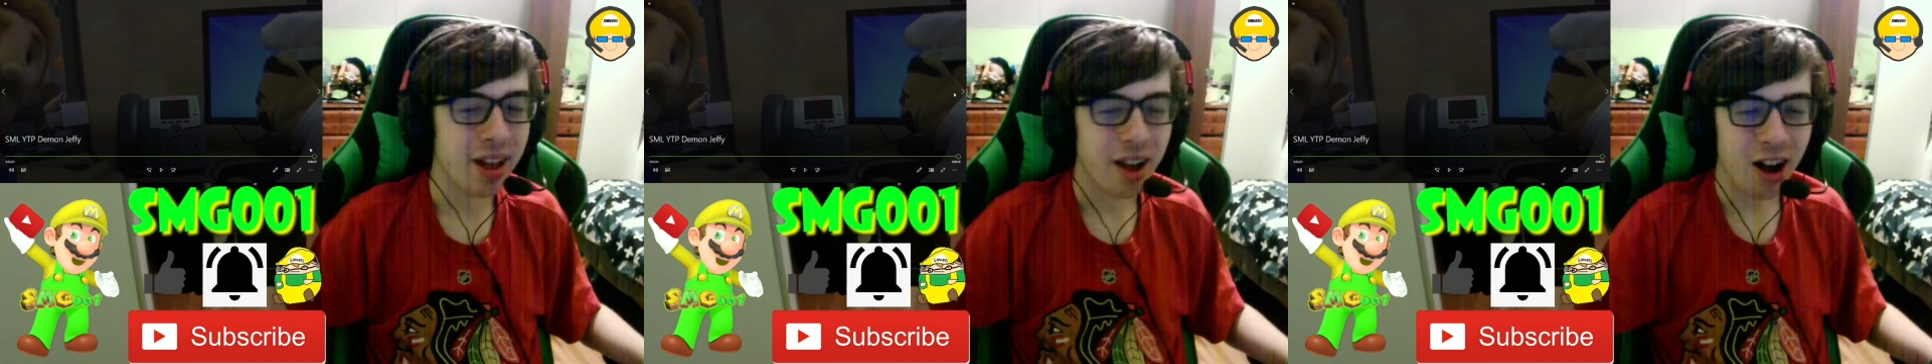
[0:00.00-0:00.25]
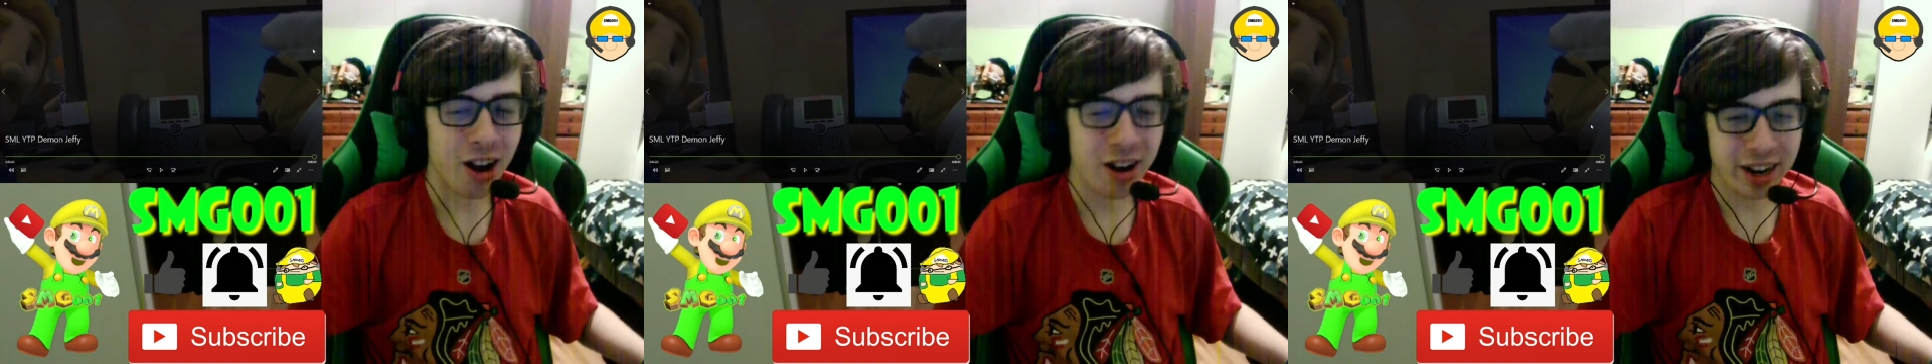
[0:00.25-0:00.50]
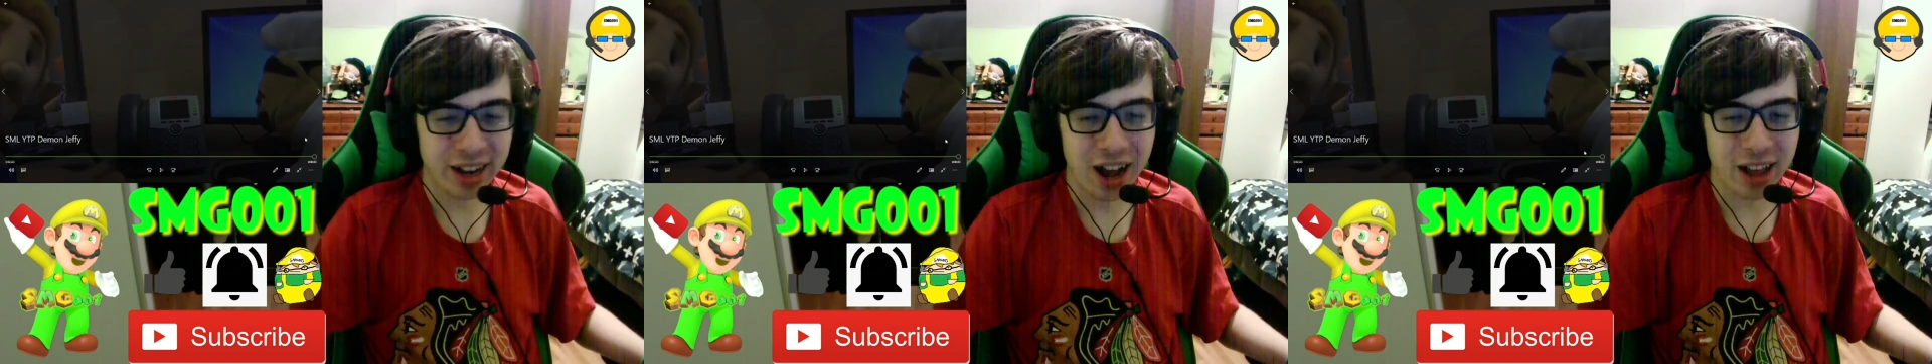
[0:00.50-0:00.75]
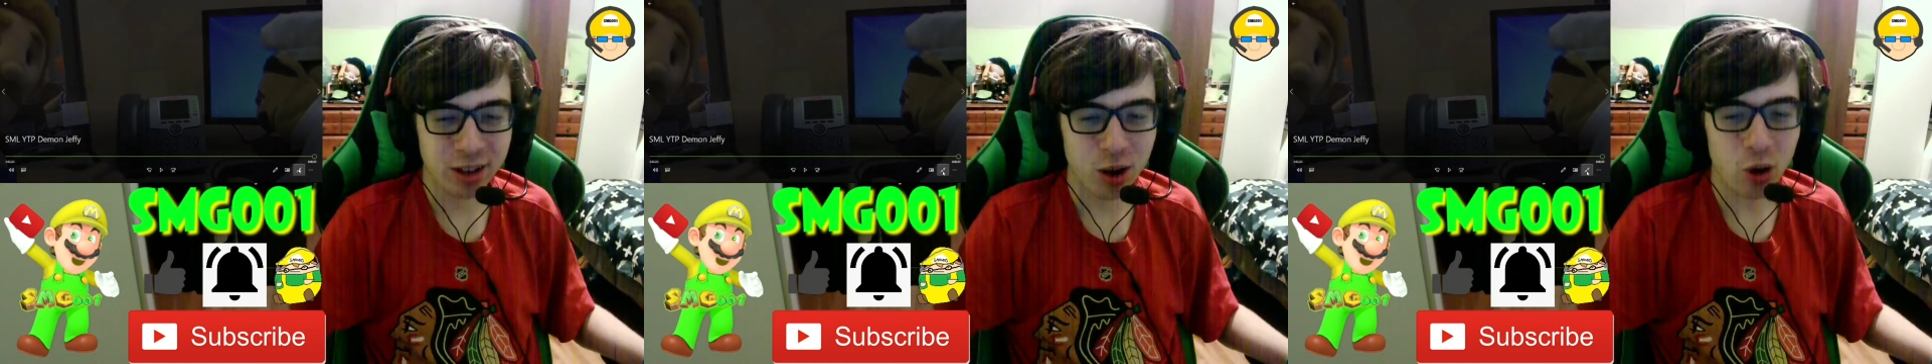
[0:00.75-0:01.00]
Alright
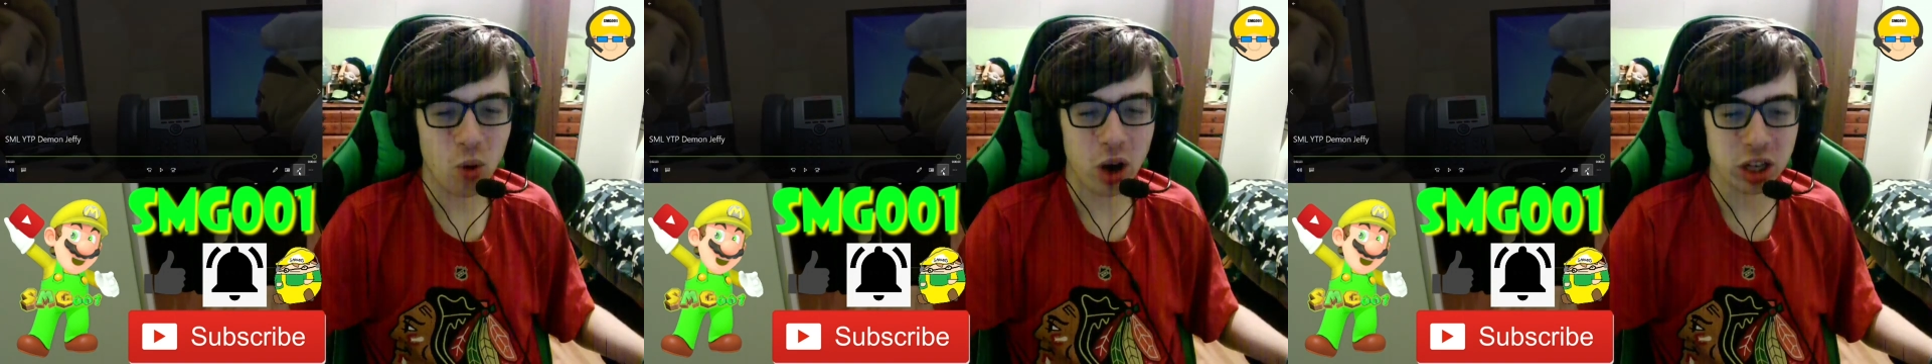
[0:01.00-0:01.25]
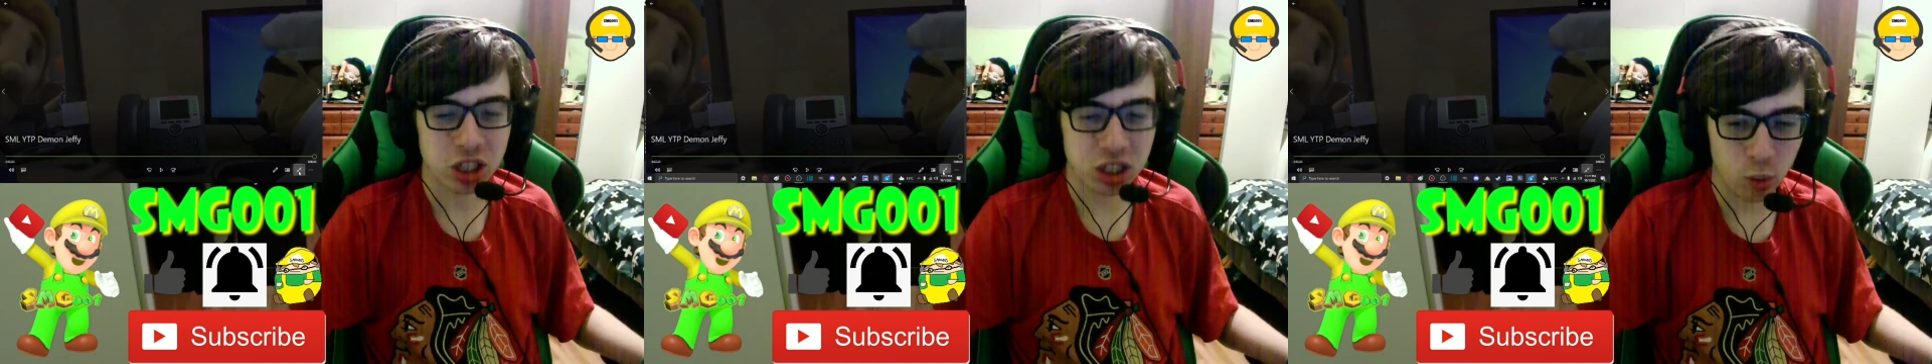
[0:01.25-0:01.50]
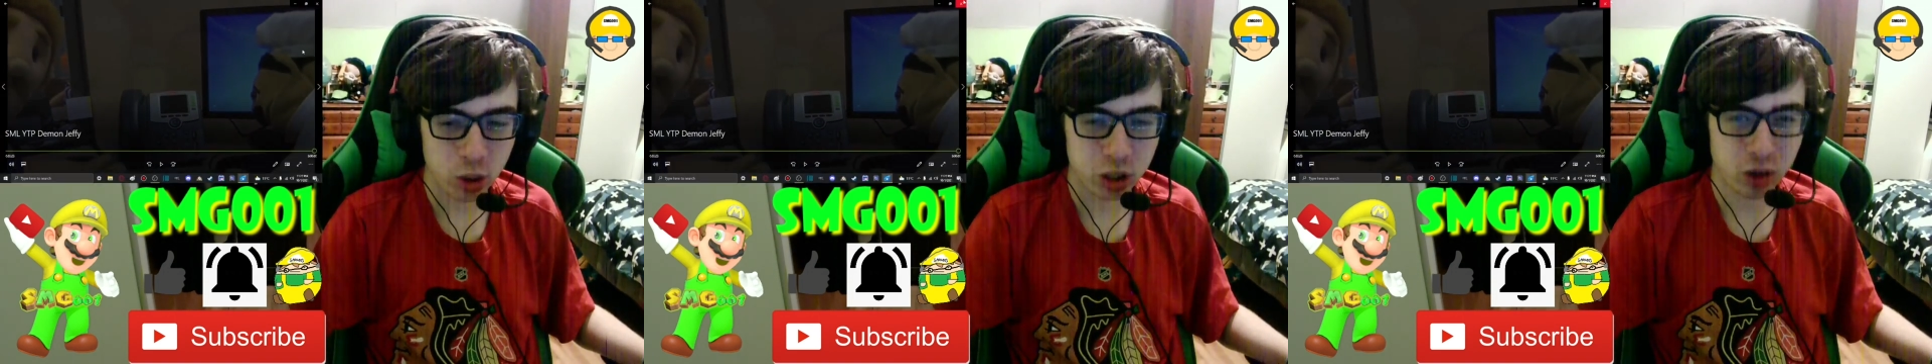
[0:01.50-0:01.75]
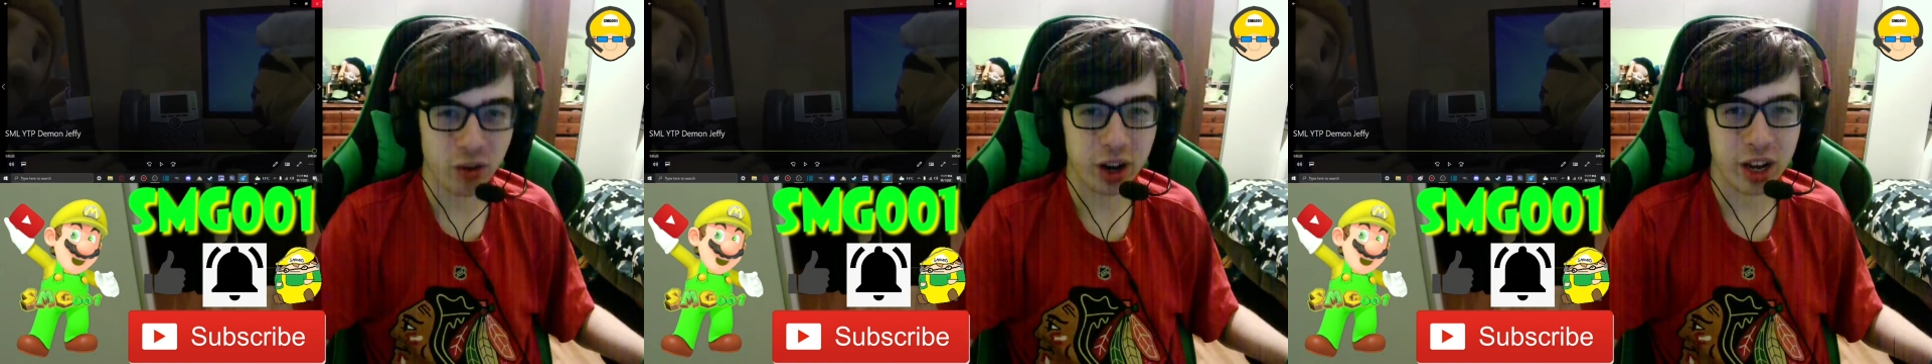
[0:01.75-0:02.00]
guys, go watch the
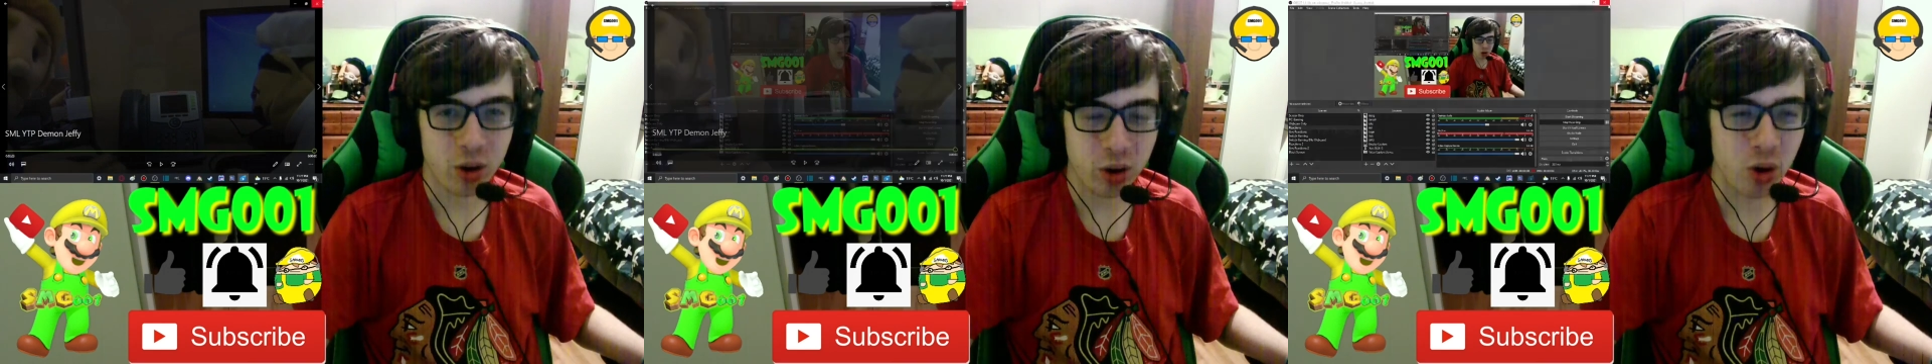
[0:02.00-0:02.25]
original video,